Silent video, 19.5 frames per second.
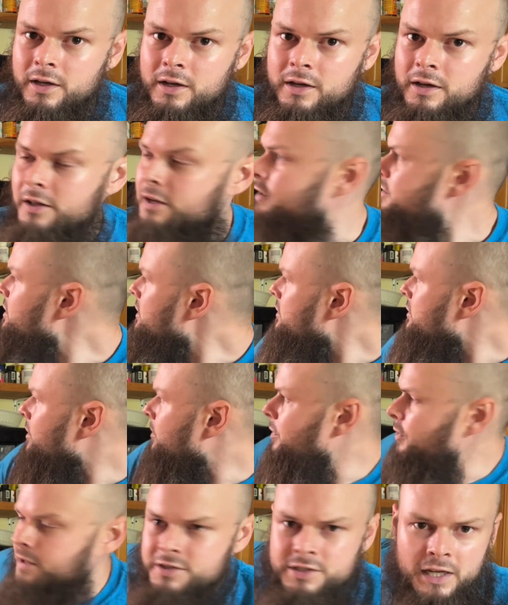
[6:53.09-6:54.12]
And it's as
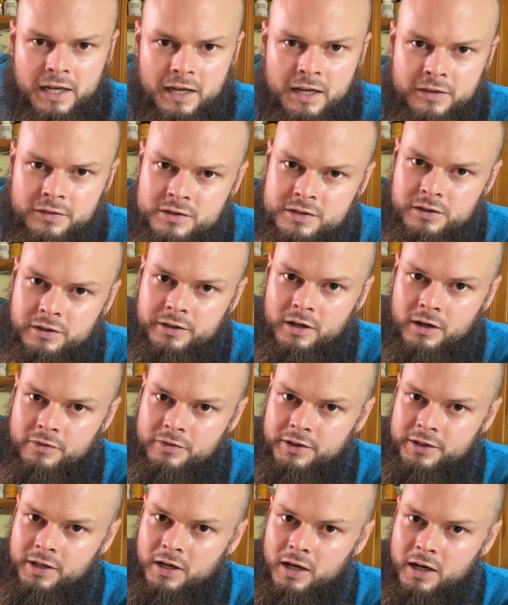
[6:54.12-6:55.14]
simple as taking this lid off the
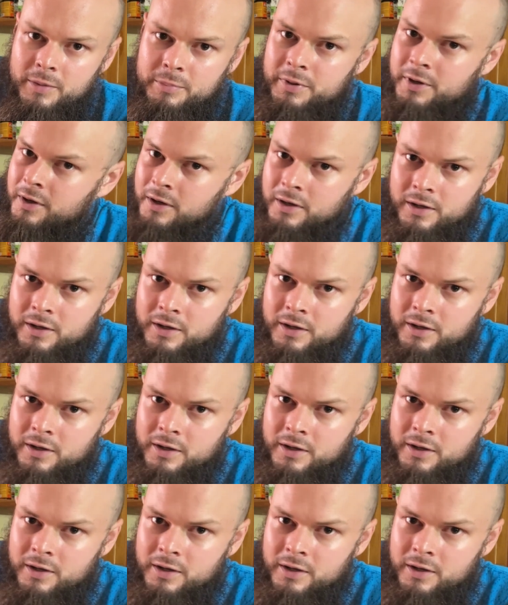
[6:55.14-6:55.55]
top,